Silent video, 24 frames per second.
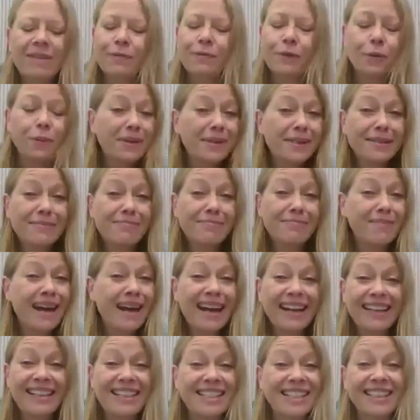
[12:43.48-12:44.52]
I've always
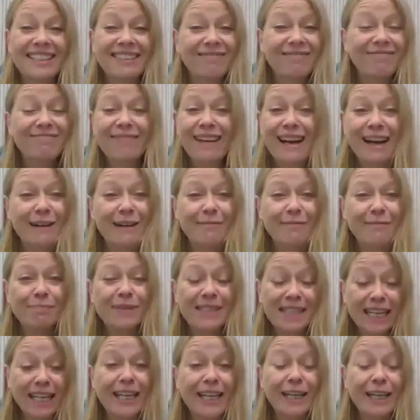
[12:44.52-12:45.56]
hated that
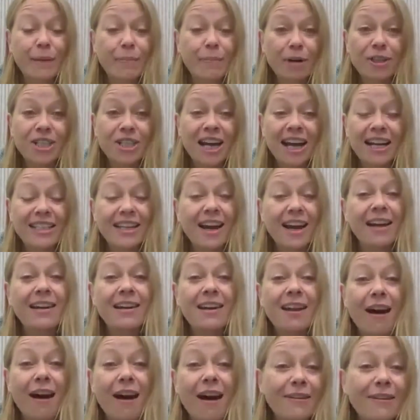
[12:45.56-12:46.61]
particular project.
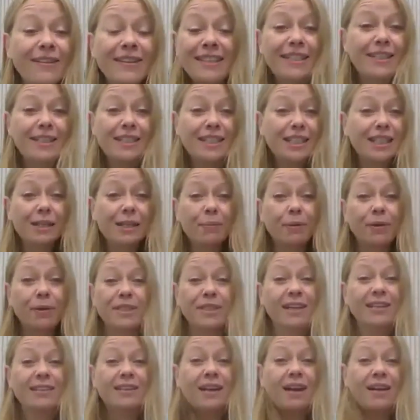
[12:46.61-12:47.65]
And this is
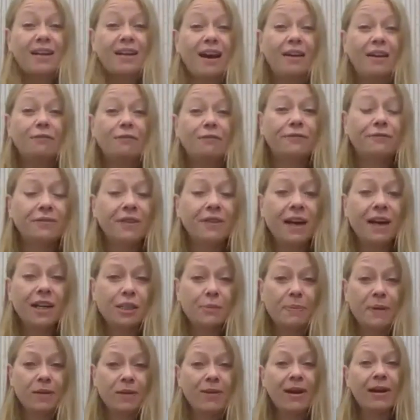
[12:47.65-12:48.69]
disappointing, because I love high
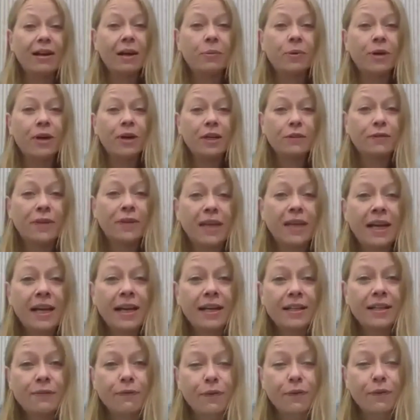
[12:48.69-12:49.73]
speed rail. I worked for
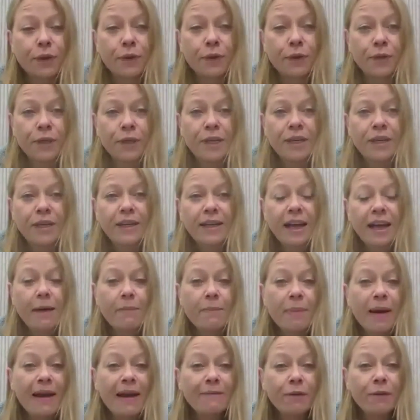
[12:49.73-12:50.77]
years for
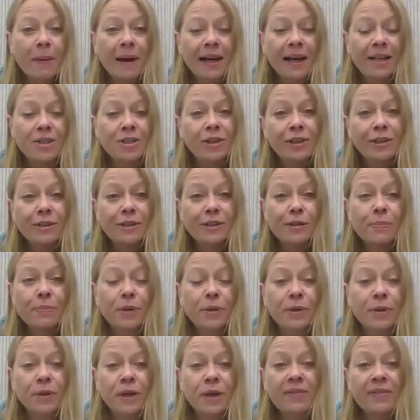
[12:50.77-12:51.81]
Campaign for Better
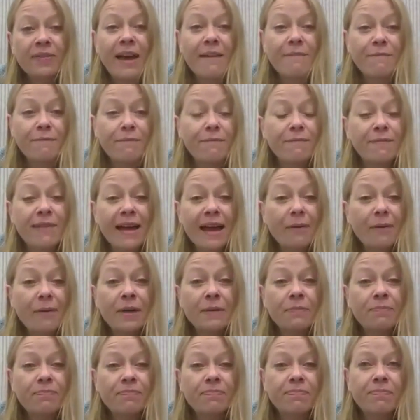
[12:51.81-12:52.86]
Transport, and they
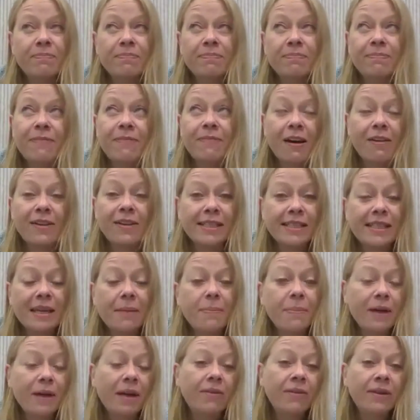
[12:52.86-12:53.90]
were very
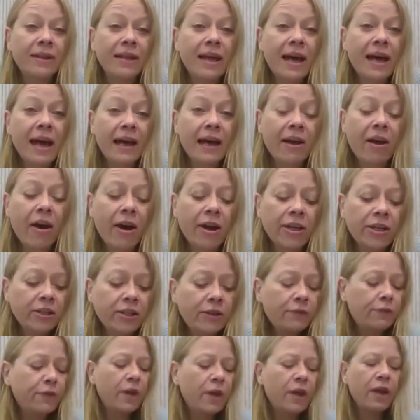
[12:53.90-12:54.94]
similar in their kind
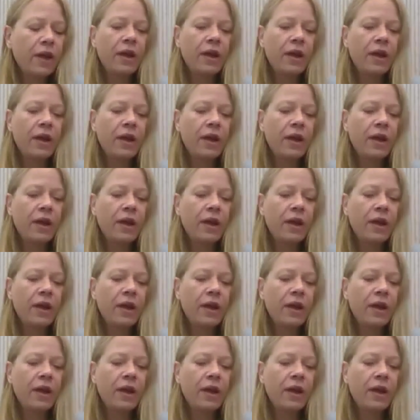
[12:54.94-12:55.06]
of